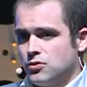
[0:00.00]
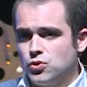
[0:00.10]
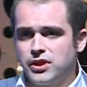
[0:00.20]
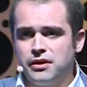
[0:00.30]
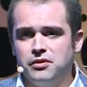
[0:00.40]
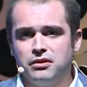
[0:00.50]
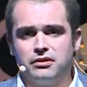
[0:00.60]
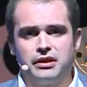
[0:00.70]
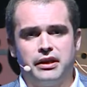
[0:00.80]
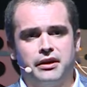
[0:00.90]
do say,
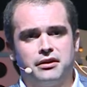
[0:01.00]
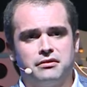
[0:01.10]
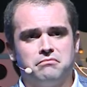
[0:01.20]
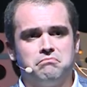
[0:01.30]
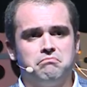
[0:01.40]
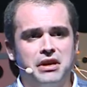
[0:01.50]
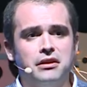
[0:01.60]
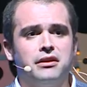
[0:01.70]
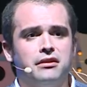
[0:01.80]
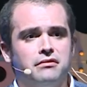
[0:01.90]
and
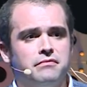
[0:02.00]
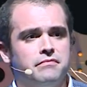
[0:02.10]
mainly,